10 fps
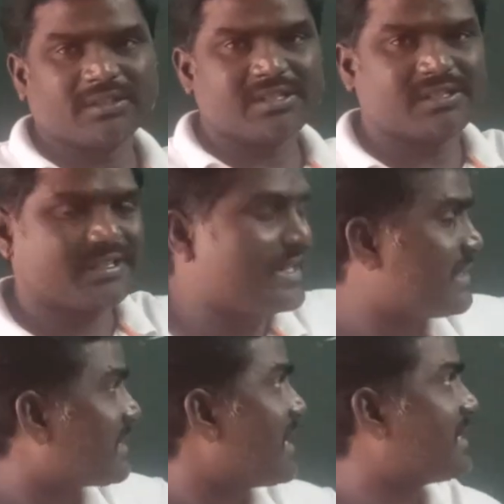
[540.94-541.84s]
These 3
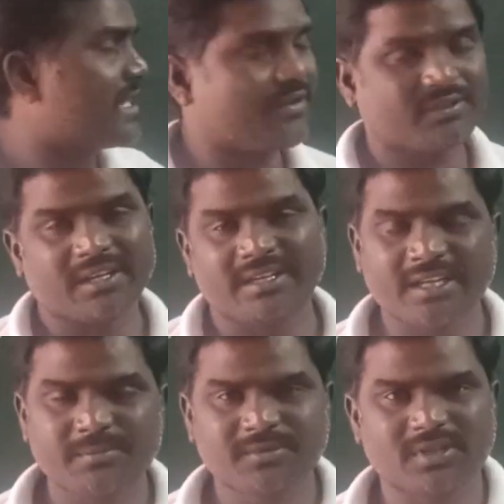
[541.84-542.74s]
sides having the
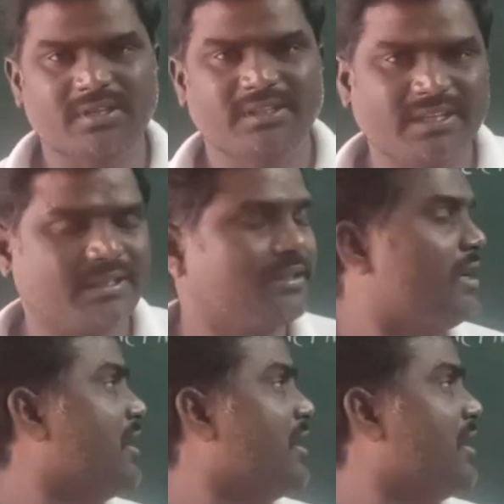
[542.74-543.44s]
names are there.